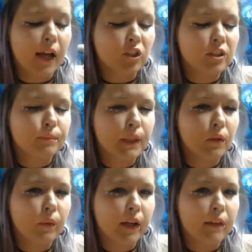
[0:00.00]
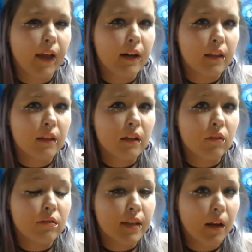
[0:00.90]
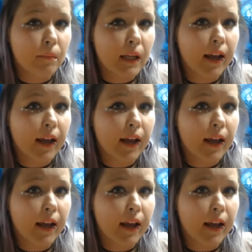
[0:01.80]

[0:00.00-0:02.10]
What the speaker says: Just be aware that anything you send me,